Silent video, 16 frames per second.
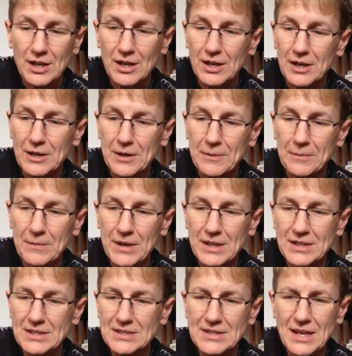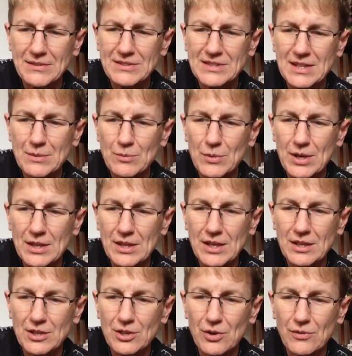And it's not the same way,
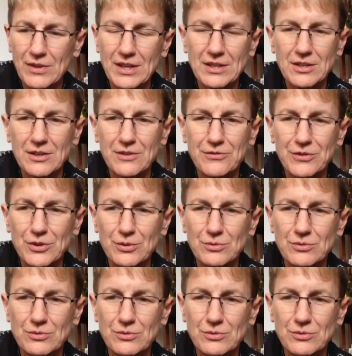that if